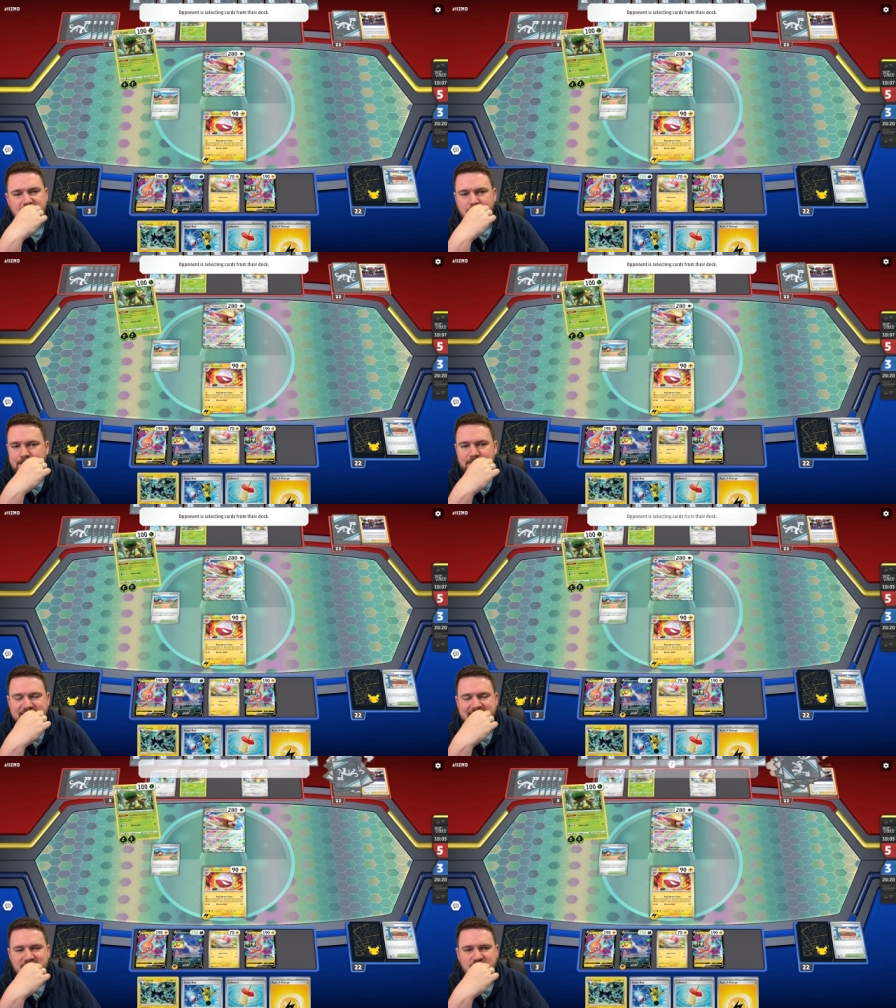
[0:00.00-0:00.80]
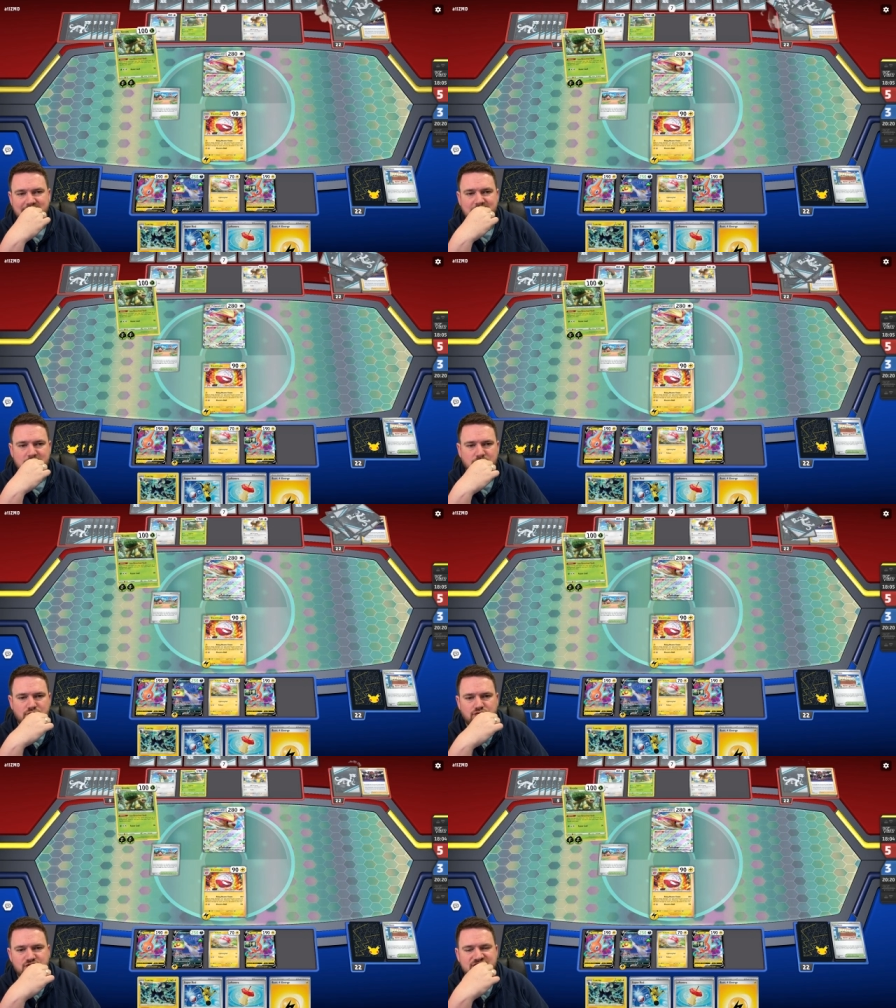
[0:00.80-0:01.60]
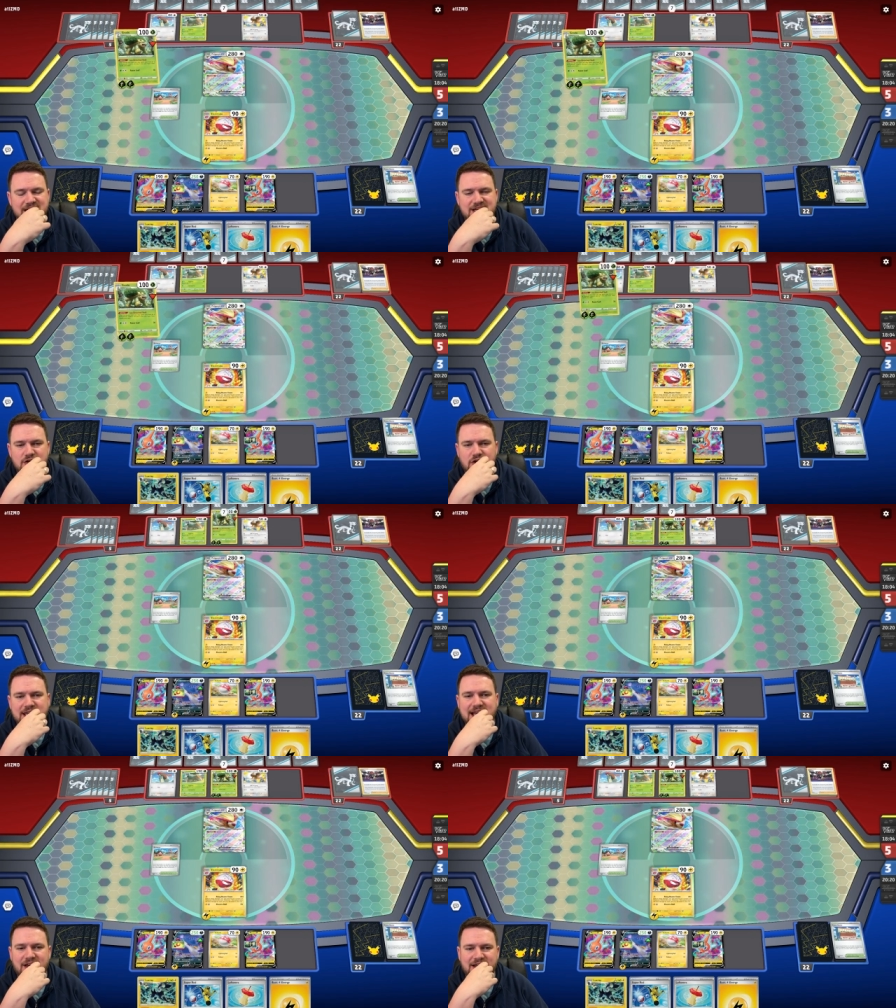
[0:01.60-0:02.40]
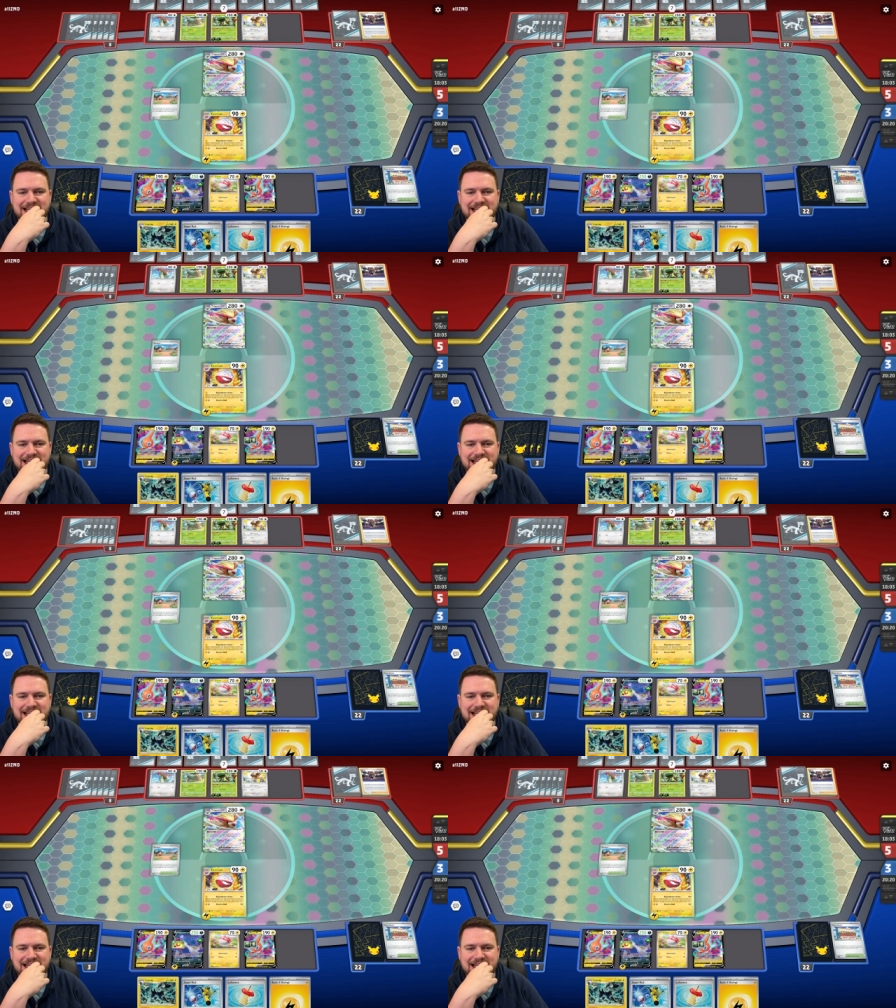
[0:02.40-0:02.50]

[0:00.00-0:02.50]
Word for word: we potentially lose a knockout